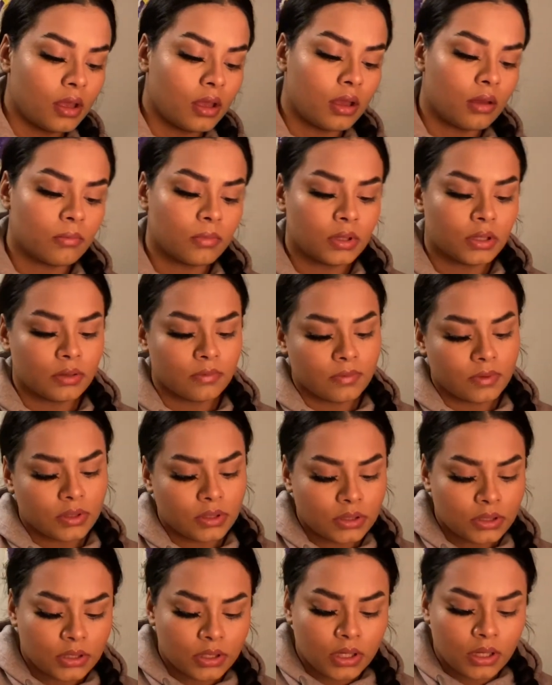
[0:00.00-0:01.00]
I'm
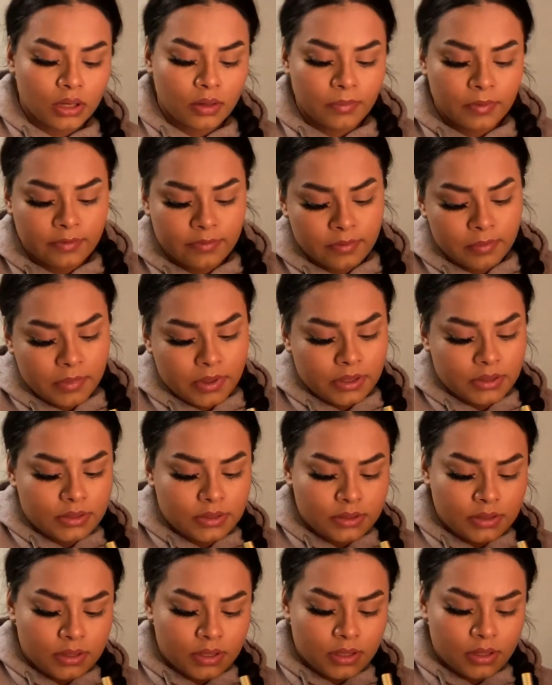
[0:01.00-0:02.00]
gonna love
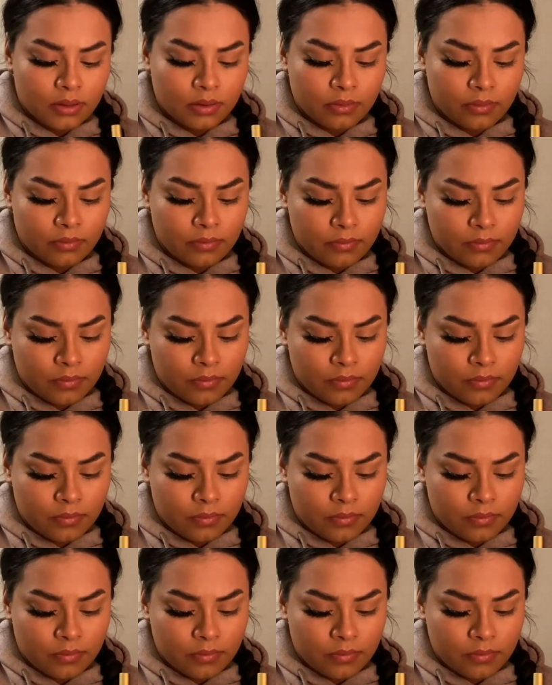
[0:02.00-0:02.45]
myself.